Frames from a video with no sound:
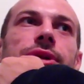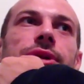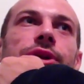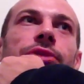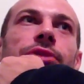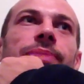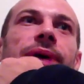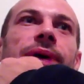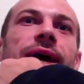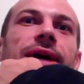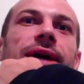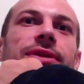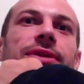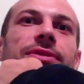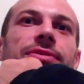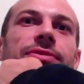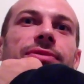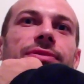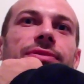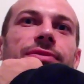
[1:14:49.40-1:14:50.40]
go back
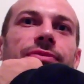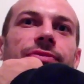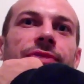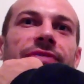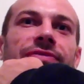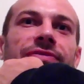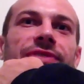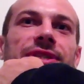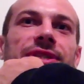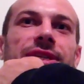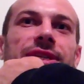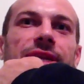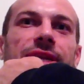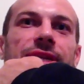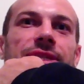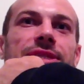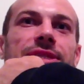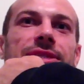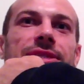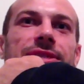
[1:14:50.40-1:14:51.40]
and revisit and